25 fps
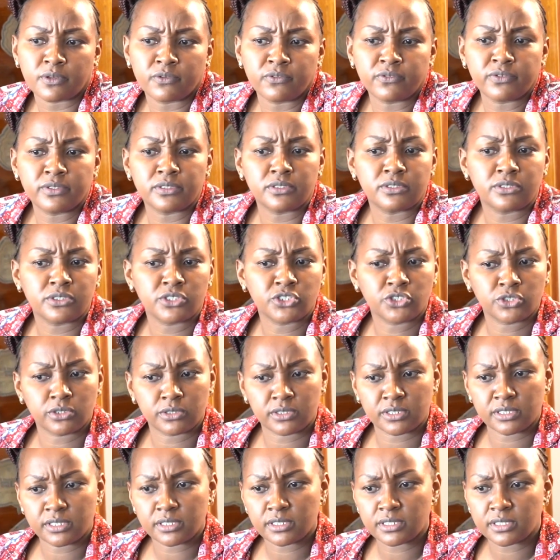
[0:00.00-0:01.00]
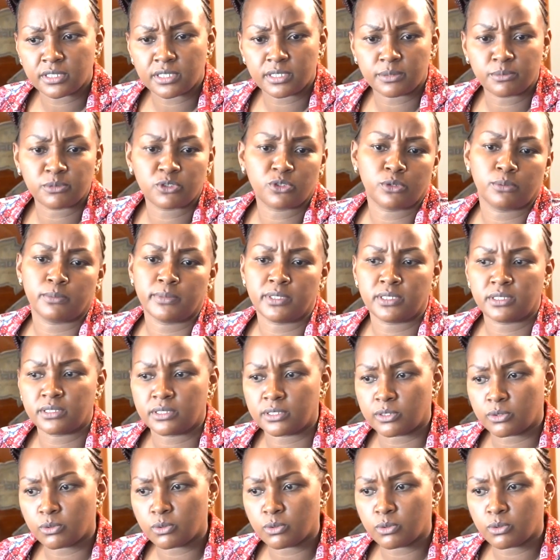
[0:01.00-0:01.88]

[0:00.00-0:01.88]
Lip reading: filtration systems, domestic